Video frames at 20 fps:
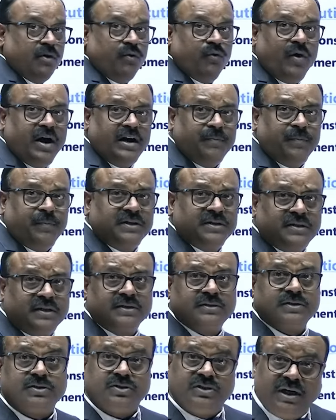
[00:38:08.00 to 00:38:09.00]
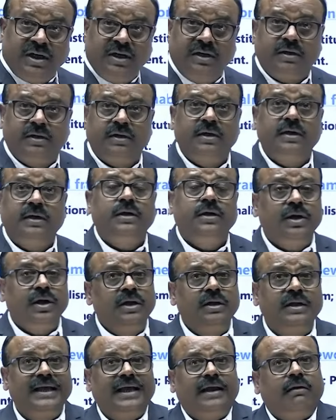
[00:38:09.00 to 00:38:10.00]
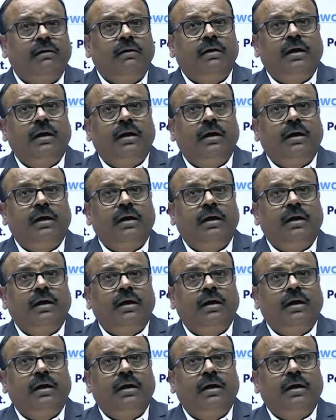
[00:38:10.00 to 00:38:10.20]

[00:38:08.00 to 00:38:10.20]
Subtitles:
What Britishers did in their